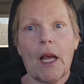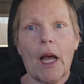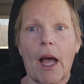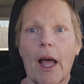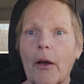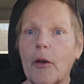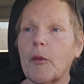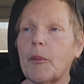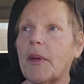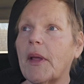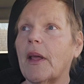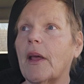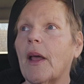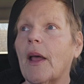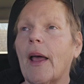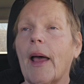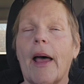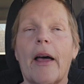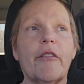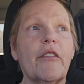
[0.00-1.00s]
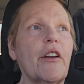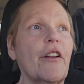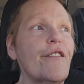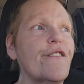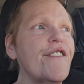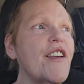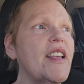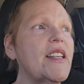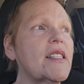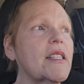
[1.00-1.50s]
I would be having a
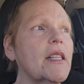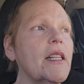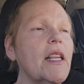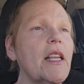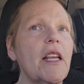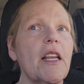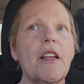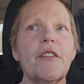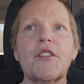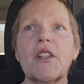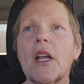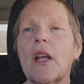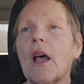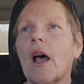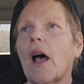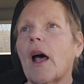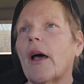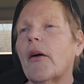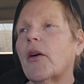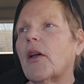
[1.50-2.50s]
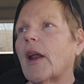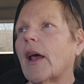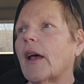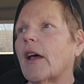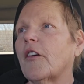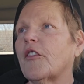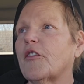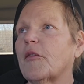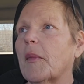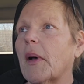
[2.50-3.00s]
facelift. I would
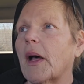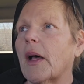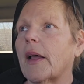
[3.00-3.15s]
have